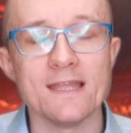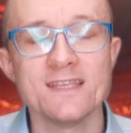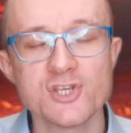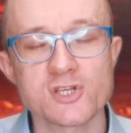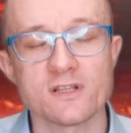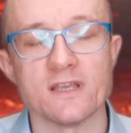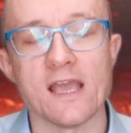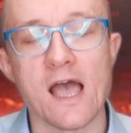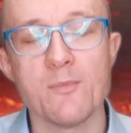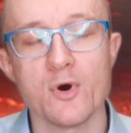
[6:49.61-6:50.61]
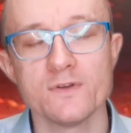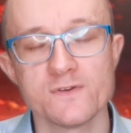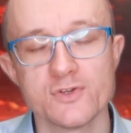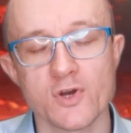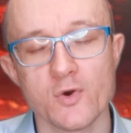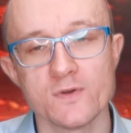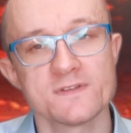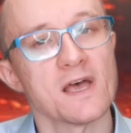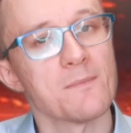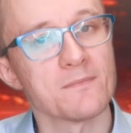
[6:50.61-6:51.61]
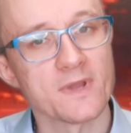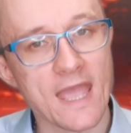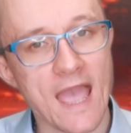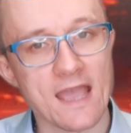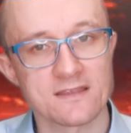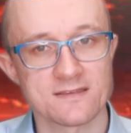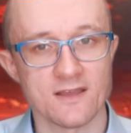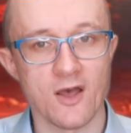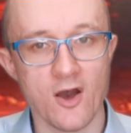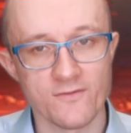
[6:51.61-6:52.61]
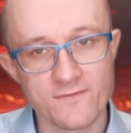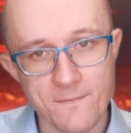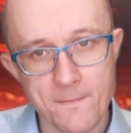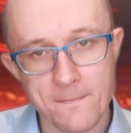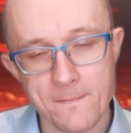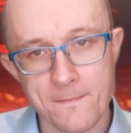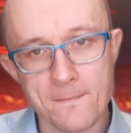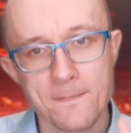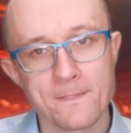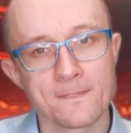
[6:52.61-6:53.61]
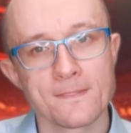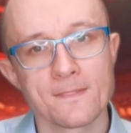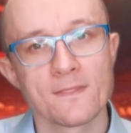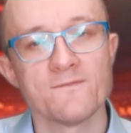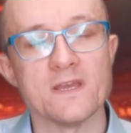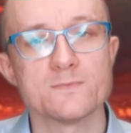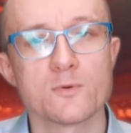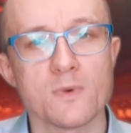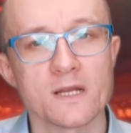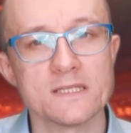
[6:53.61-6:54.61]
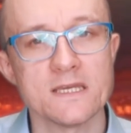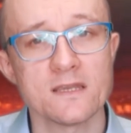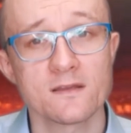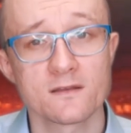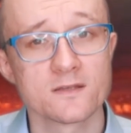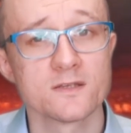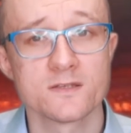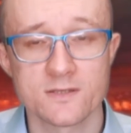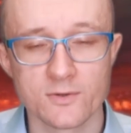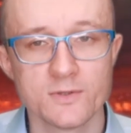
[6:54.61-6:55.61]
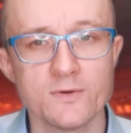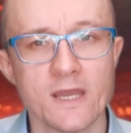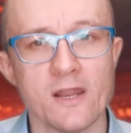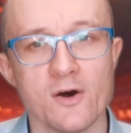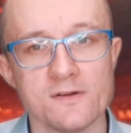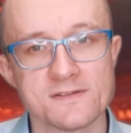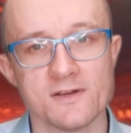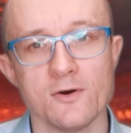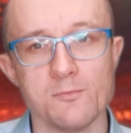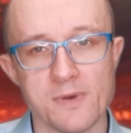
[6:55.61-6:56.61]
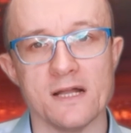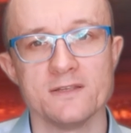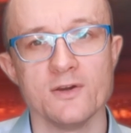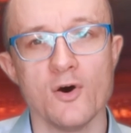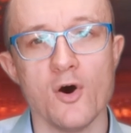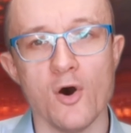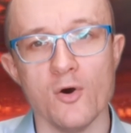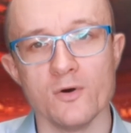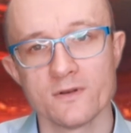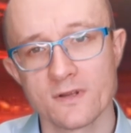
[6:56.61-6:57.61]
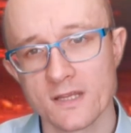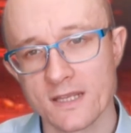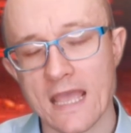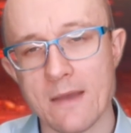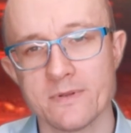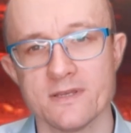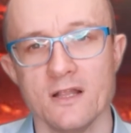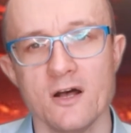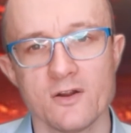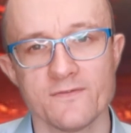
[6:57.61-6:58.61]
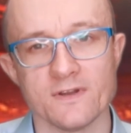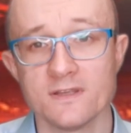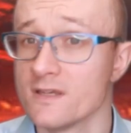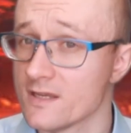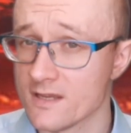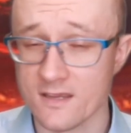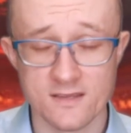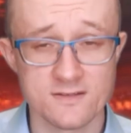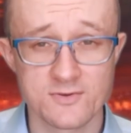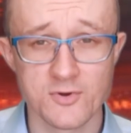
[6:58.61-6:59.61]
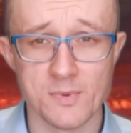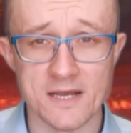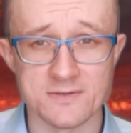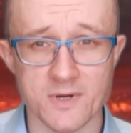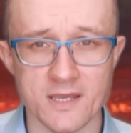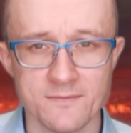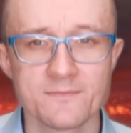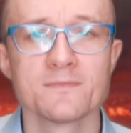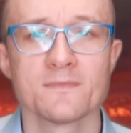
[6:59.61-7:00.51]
Additionally, I'm also showing you some hacks of Facebook marketing, so you can also buy your own capital out of it. Is it cool, by the way?